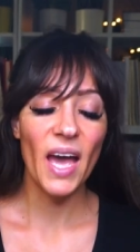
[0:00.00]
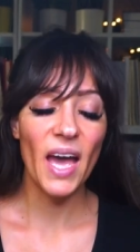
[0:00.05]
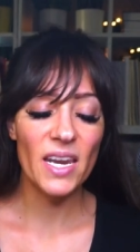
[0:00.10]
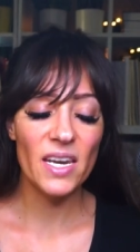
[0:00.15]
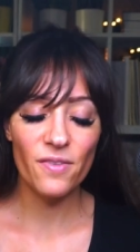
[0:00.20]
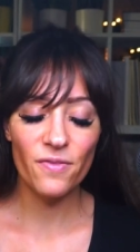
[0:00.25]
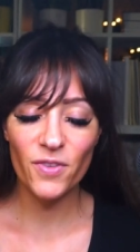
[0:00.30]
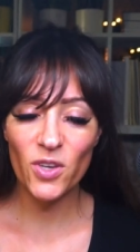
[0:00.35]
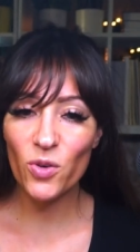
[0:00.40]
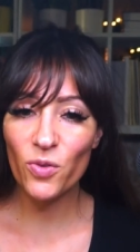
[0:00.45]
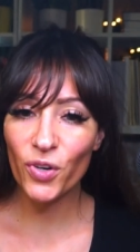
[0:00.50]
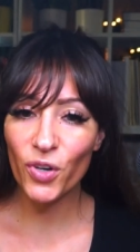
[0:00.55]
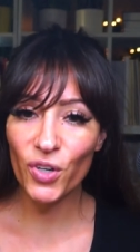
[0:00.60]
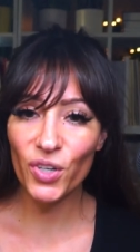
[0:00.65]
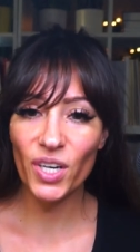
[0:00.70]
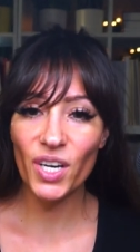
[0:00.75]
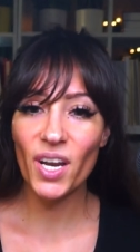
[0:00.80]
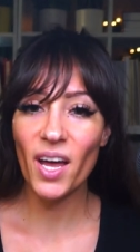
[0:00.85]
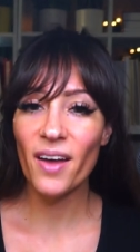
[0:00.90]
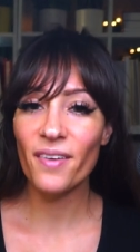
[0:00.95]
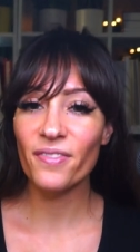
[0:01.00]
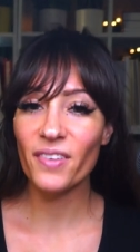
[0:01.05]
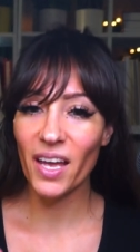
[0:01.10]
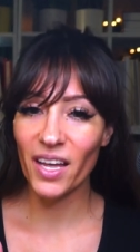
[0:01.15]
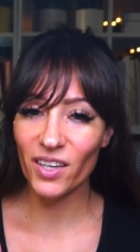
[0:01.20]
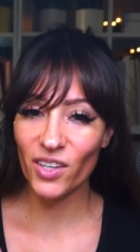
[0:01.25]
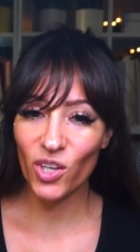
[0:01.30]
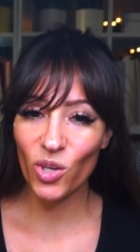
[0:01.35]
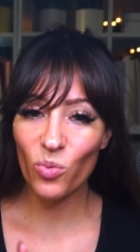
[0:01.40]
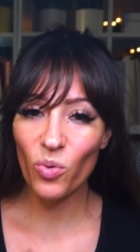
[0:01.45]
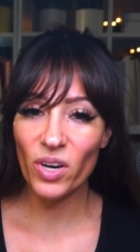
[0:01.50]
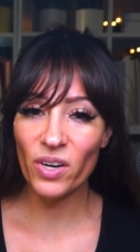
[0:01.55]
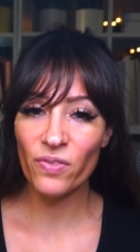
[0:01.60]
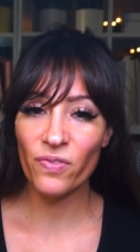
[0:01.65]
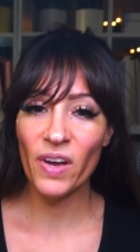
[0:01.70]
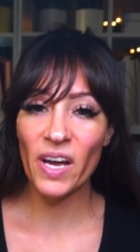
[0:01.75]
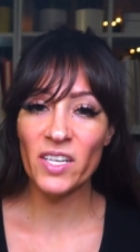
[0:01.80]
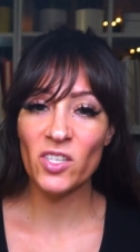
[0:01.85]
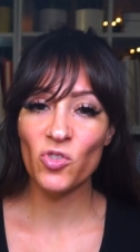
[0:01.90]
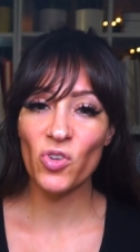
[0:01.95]
And if you've heard enough and you want to
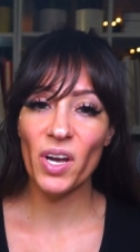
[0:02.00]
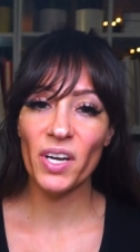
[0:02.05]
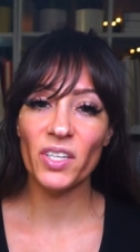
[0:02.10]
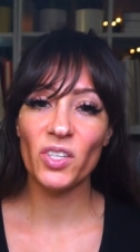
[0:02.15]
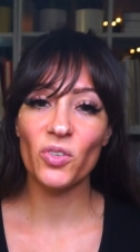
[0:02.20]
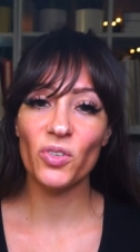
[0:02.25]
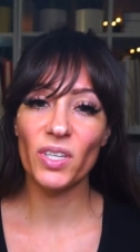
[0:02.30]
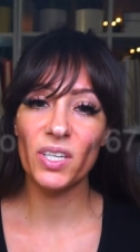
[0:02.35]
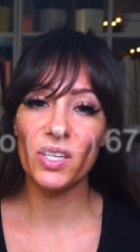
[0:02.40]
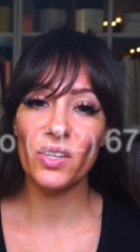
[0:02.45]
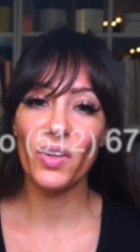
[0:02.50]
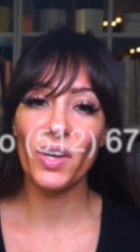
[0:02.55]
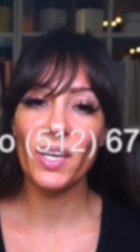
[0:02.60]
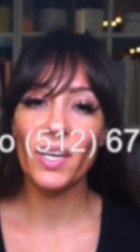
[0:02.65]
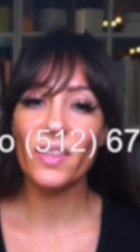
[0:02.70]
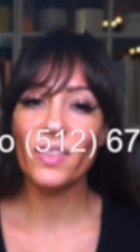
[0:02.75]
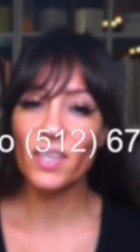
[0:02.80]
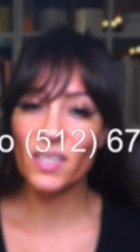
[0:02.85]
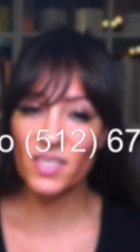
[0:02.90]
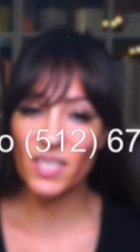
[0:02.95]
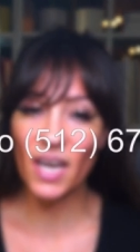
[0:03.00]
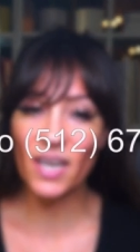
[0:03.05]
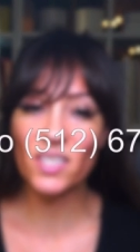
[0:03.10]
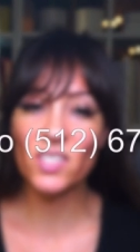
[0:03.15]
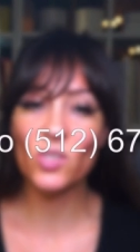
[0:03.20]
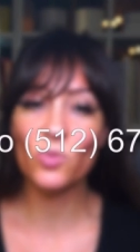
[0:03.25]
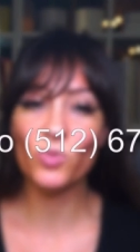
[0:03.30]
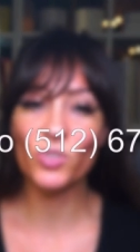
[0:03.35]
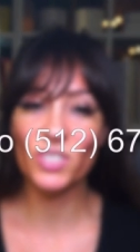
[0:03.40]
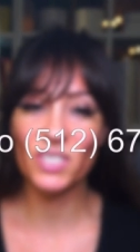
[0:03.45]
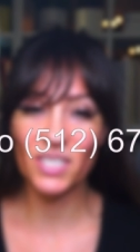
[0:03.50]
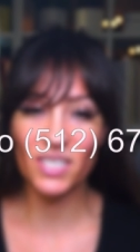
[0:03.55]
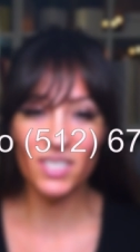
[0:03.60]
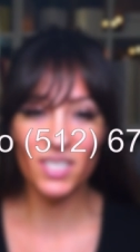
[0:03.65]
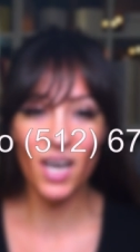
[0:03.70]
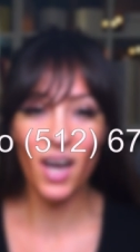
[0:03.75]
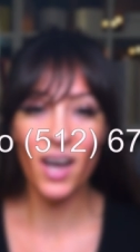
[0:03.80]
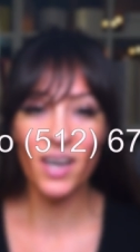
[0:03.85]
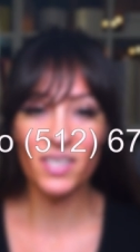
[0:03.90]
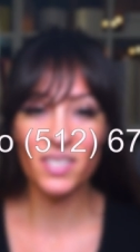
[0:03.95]
fast track your healing, then text the word
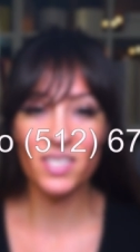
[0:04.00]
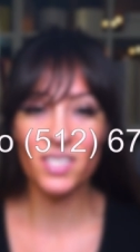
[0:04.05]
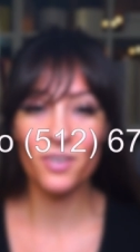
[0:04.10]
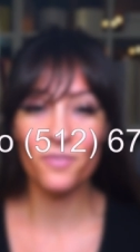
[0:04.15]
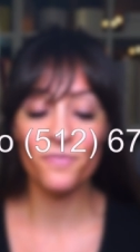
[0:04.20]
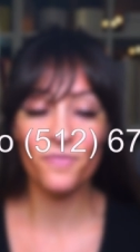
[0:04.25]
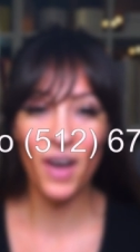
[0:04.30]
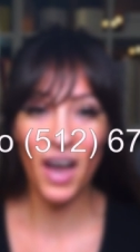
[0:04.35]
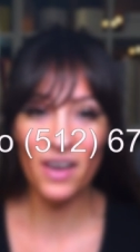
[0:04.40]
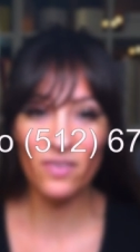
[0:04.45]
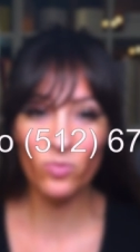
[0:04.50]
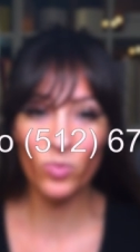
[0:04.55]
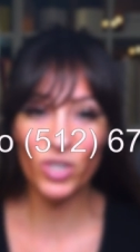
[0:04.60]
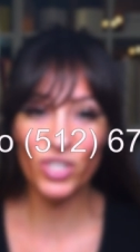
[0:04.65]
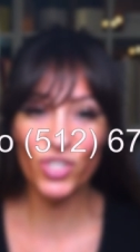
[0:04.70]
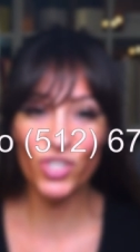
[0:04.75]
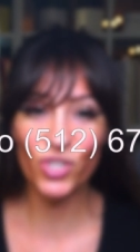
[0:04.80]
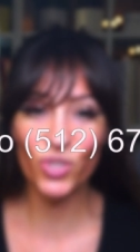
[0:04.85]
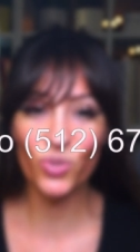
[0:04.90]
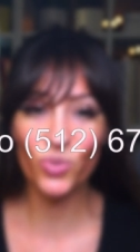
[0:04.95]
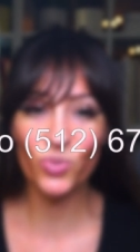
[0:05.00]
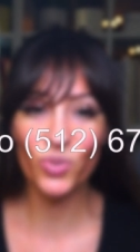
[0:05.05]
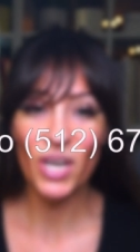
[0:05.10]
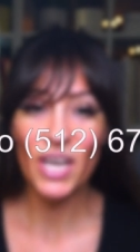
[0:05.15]
detox to 512